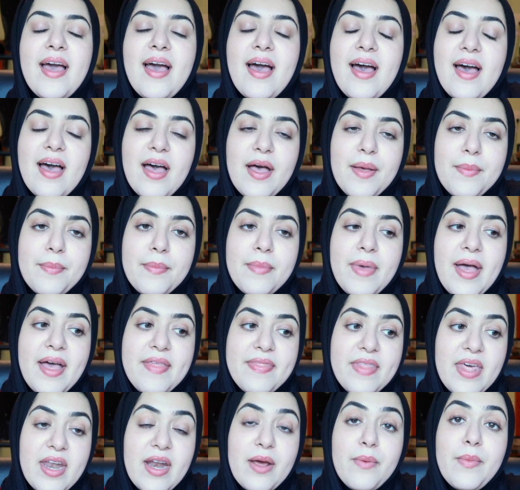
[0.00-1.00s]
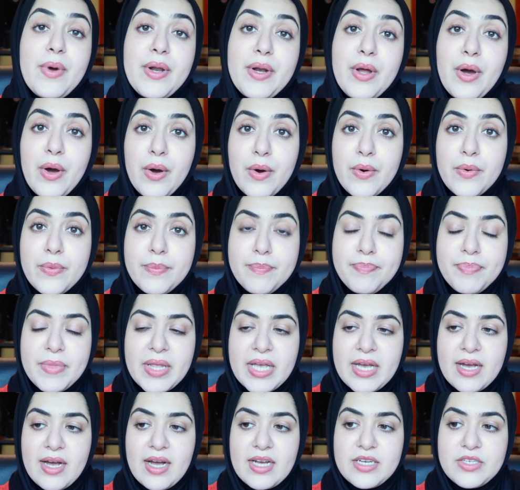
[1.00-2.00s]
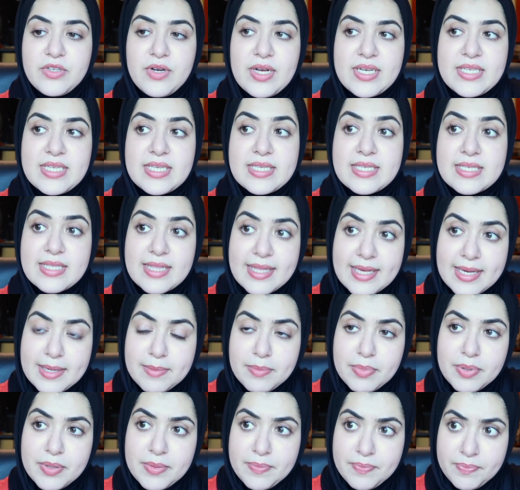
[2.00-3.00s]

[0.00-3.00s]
and then I went home. I tried to sleep